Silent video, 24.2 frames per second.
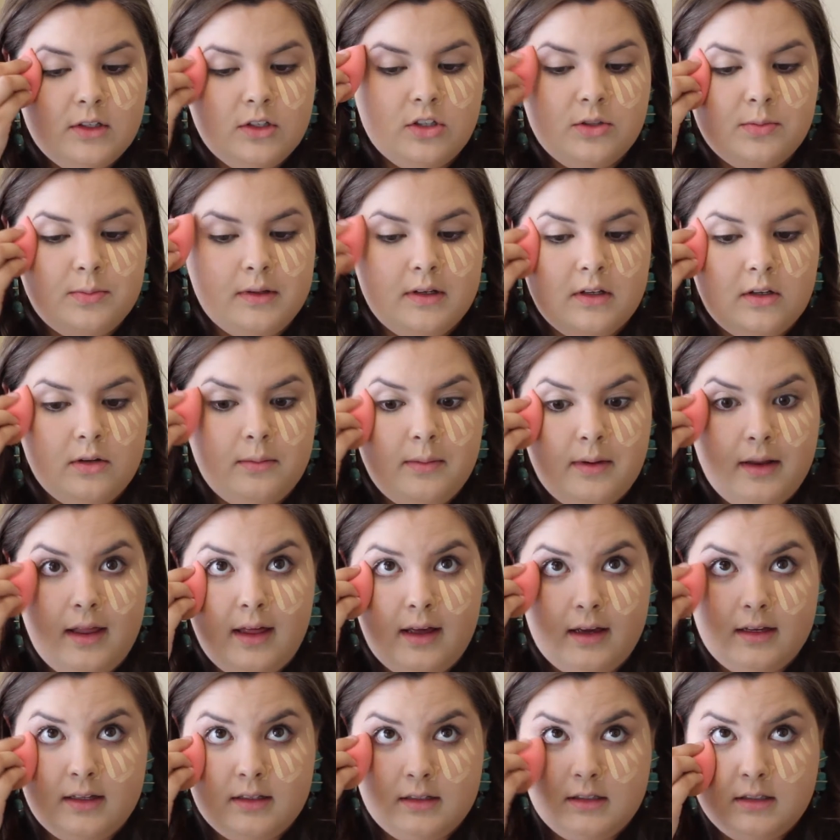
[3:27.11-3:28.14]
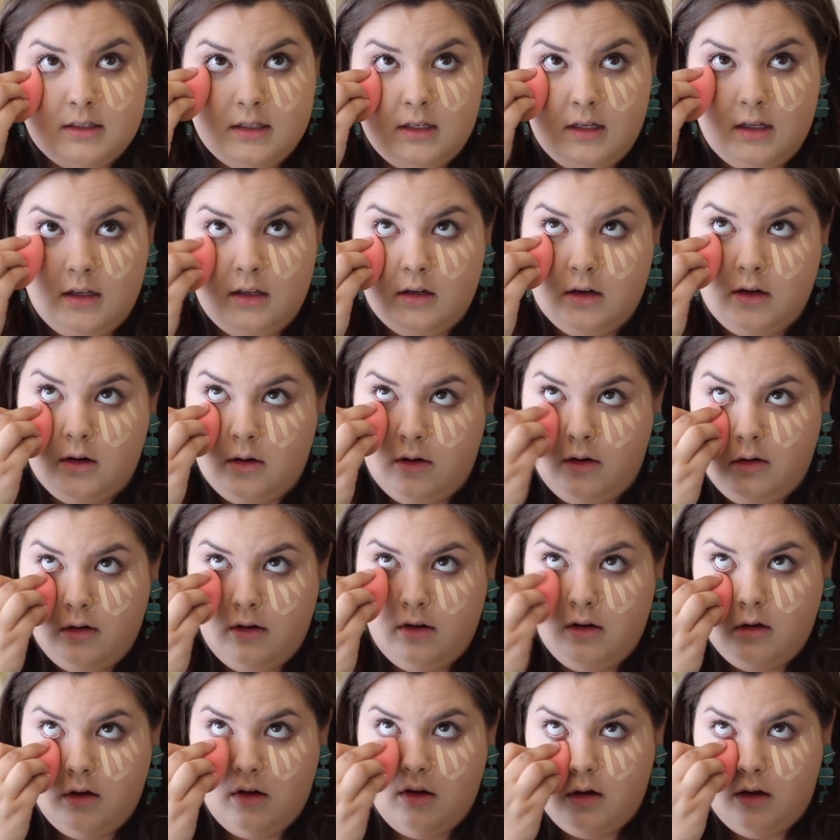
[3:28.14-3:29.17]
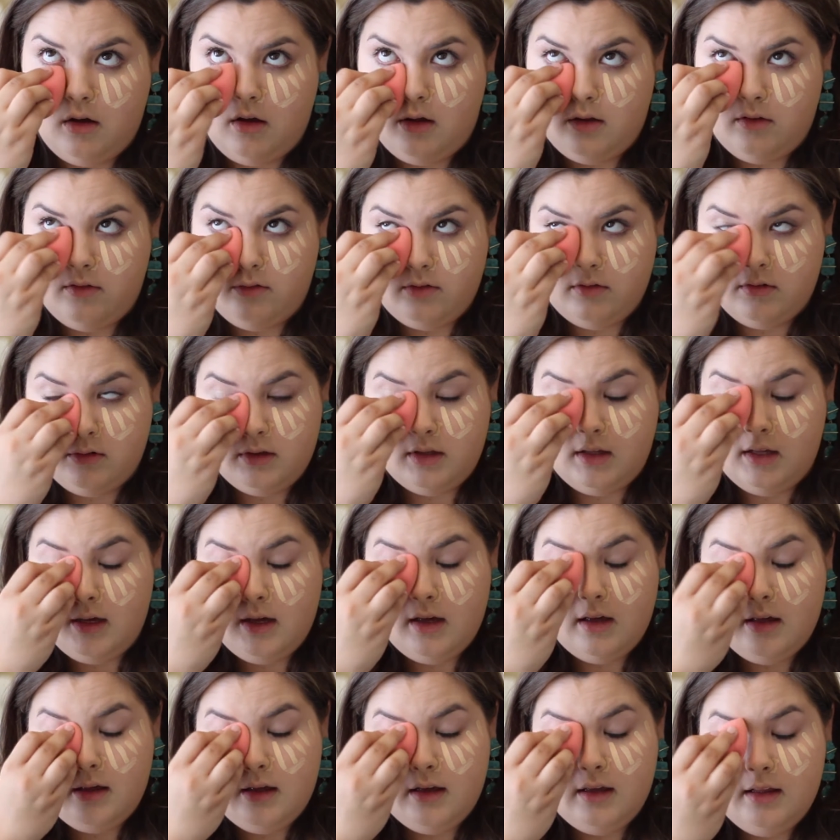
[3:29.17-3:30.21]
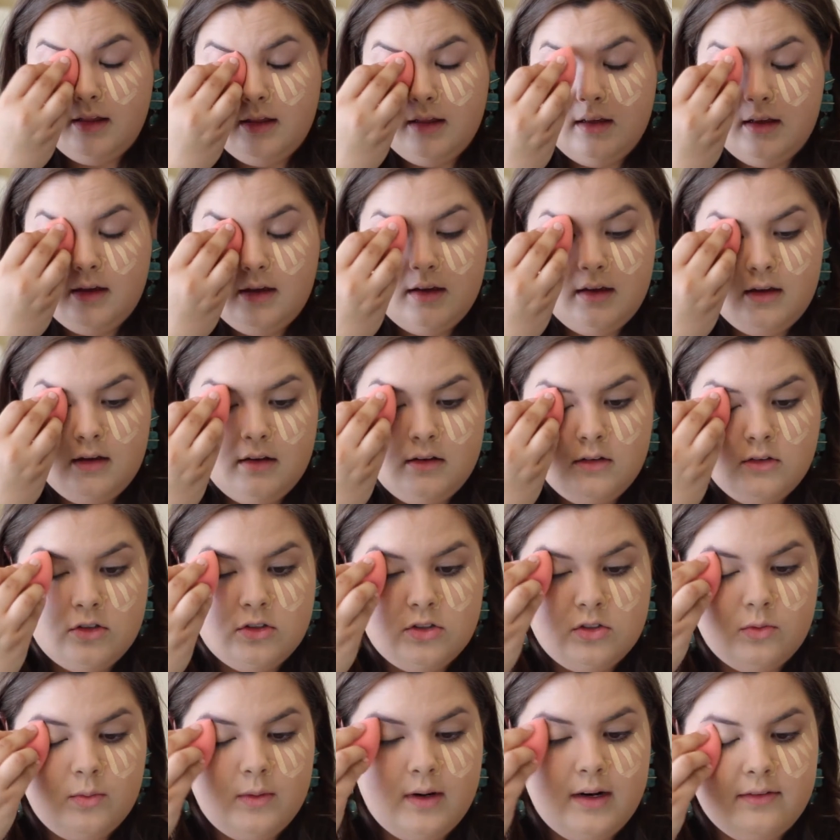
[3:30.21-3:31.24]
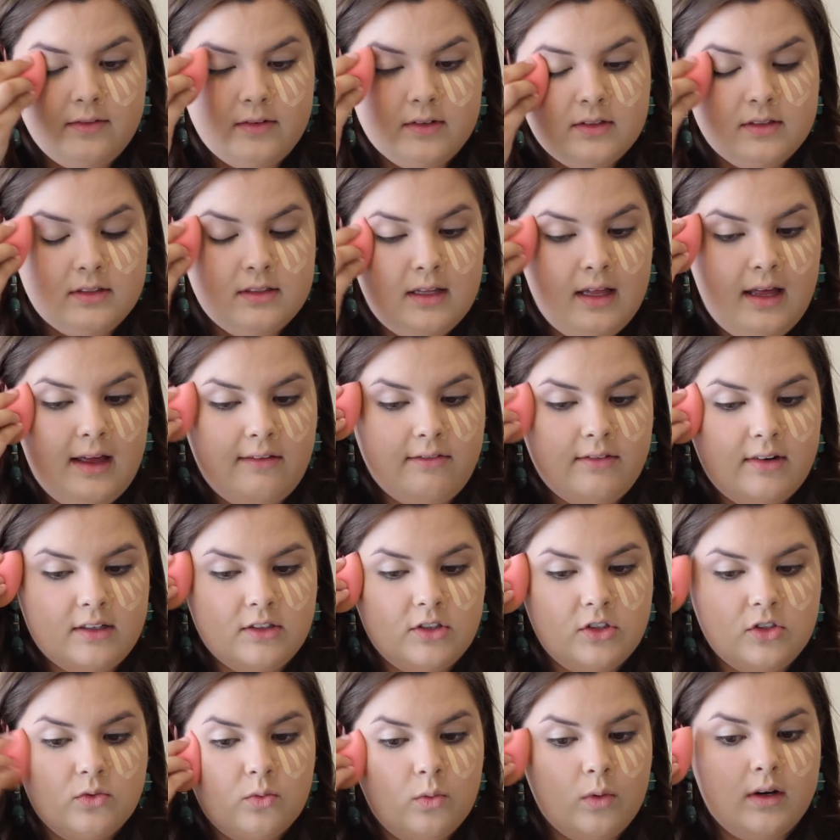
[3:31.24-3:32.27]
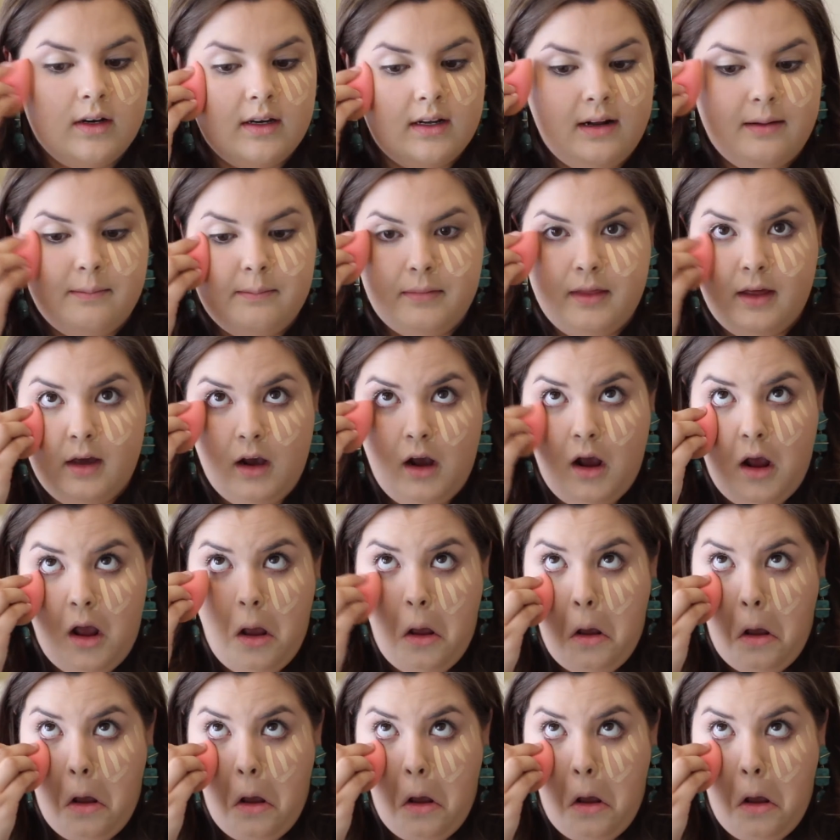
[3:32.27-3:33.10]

to just put a little bit of that concealer on the eyelid, just whatever is left. I just work it up there.